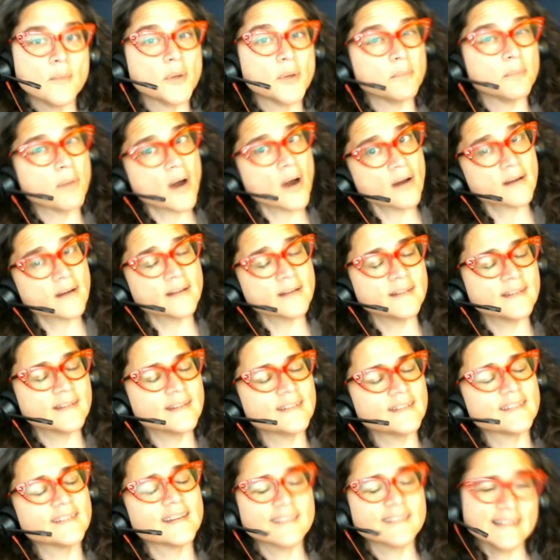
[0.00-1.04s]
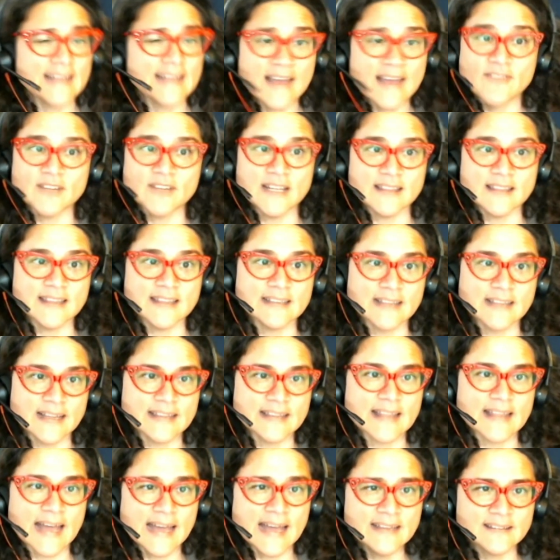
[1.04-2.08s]
But Parkinson's doesn't have anything like
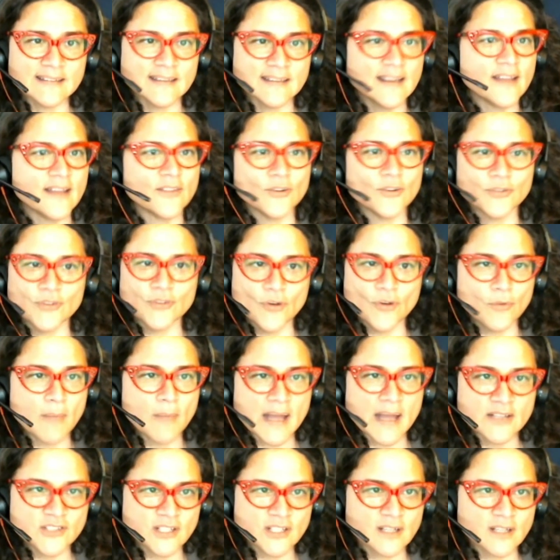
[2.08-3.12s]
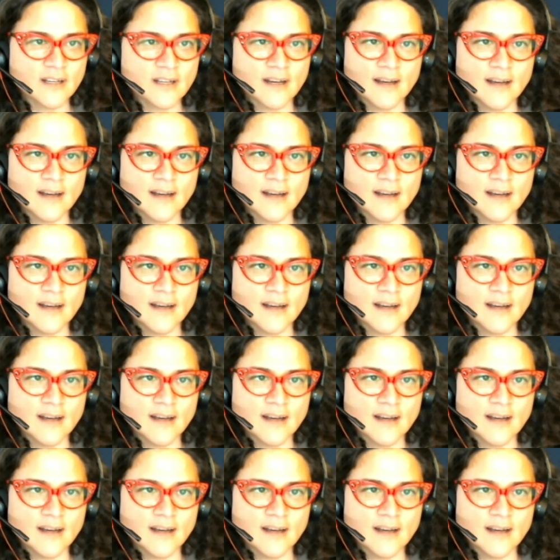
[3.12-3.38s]
that. There's no magic